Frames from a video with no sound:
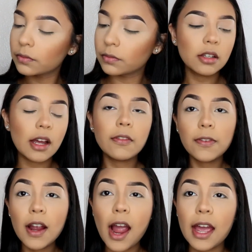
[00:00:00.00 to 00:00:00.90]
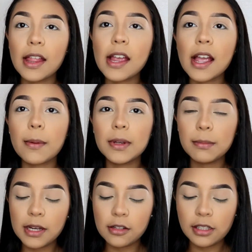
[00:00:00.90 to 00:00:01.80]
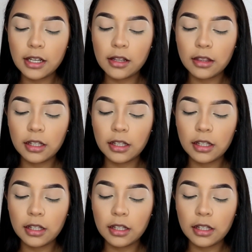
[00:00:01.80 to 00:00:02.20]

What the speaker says: So now for a highlight, I'm going to be using